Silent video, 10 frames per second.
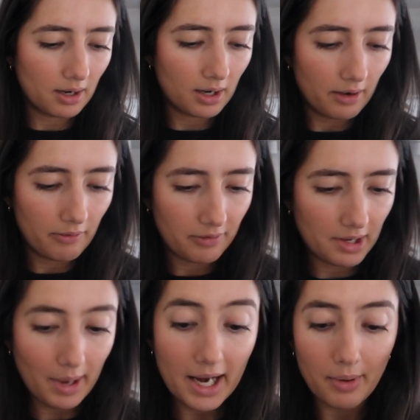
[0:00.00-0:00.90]

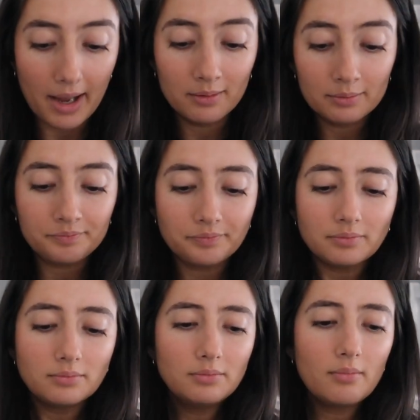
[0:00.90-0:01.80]
uncomfy. But anyway,
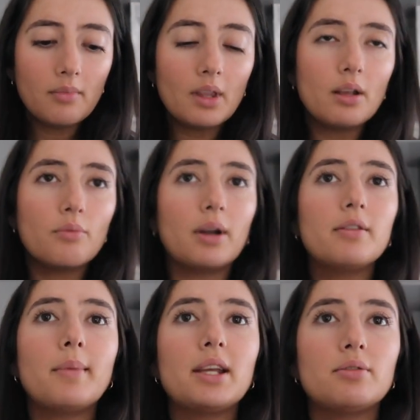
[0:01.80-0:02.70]
one
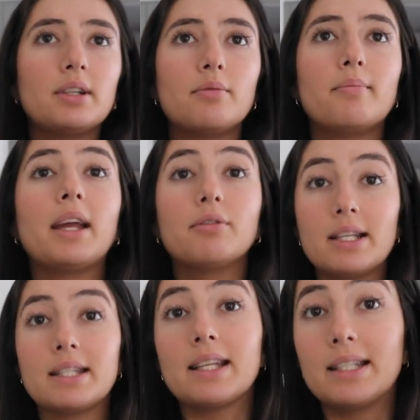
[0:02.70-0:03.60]
of the main
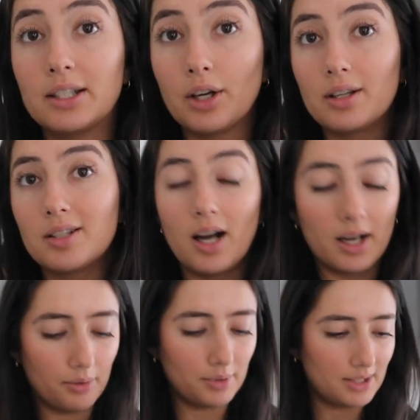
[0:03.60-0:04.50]
reasons I did go to
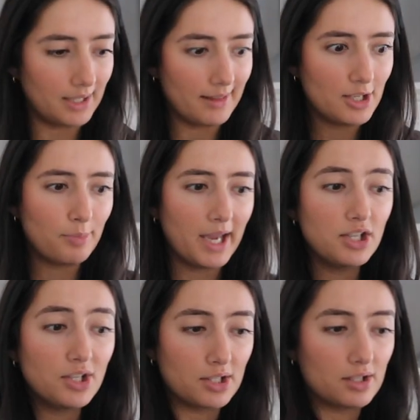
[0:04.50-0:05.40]
Target was to get these
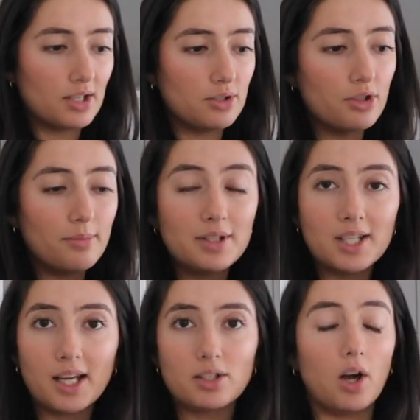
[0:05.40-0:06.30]
PJs because I saw them on
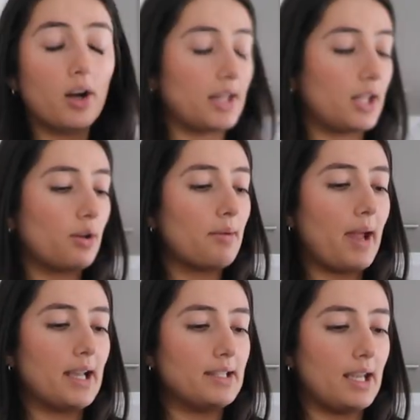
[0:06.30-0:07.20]
TikTok and they look
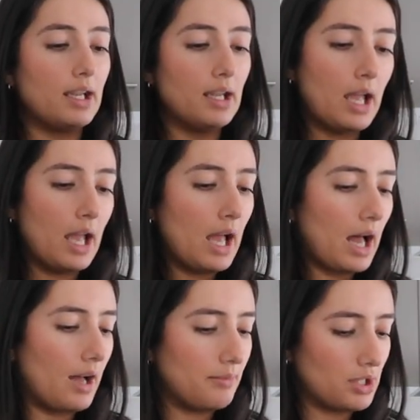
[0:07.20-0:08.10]
amazing.
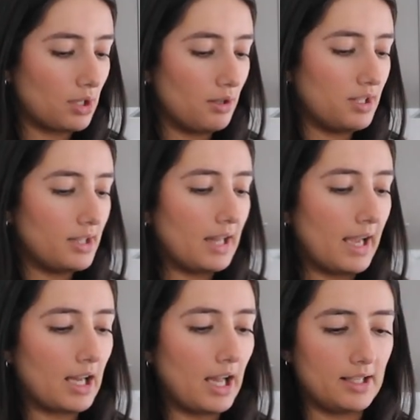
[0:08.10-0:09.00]
Um, this girl said they're
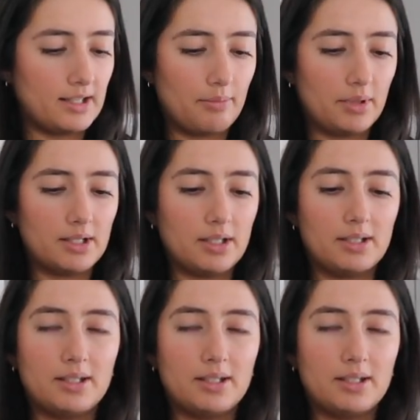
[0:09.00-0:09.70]
like kind of similar to